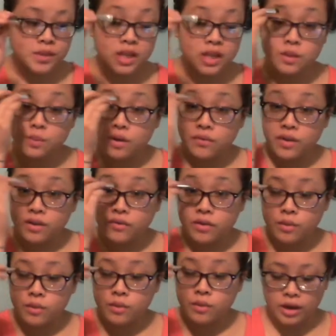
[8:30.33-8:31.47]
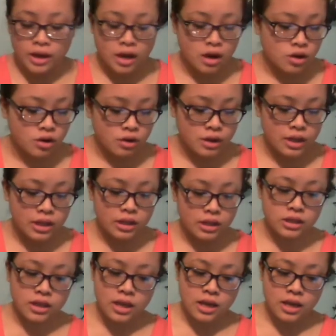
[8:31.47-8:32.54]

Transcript: It's perfect for putting it on your lids.